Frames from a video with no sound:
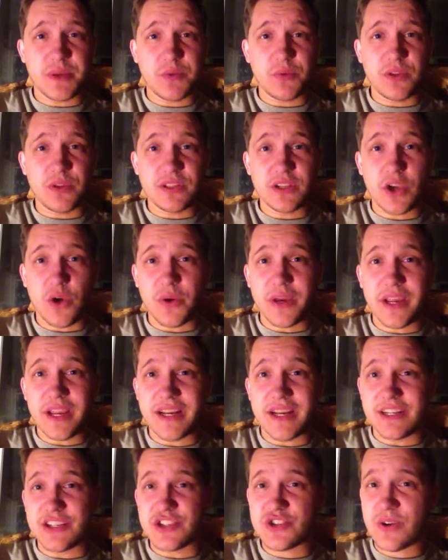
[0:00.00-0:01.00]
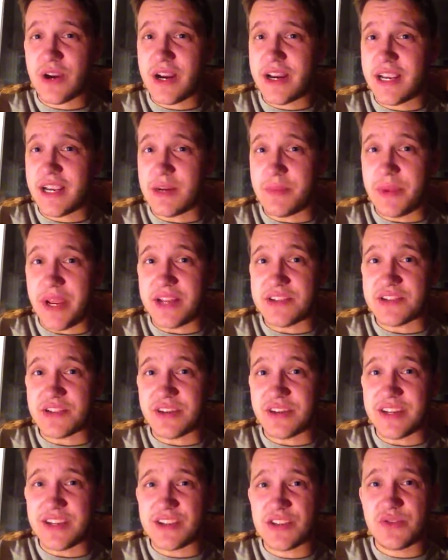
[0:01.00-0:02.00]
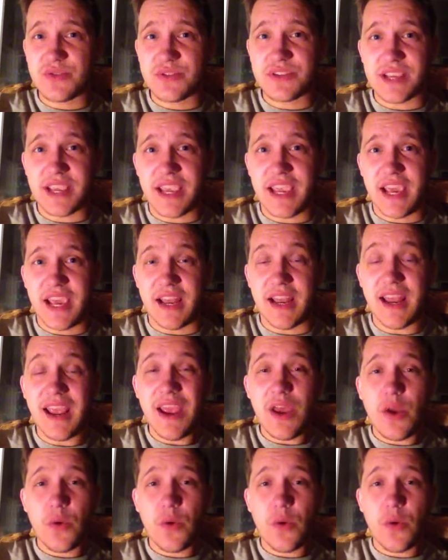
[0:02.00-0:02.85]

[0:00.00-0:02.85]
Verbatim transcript: and we'll go ahead and try to get them answered as soon as I can.